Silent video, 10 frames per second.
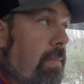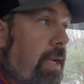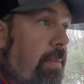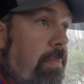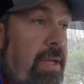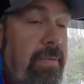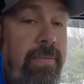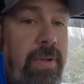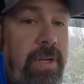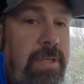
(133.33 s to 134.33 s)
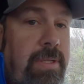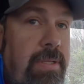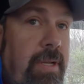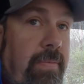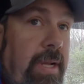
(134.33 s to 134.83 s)
like B footage and
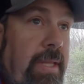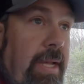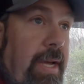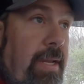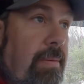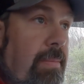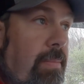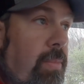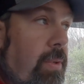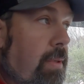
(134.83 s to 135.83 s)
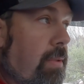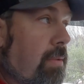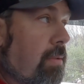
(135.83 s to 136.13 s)
stuff like that, a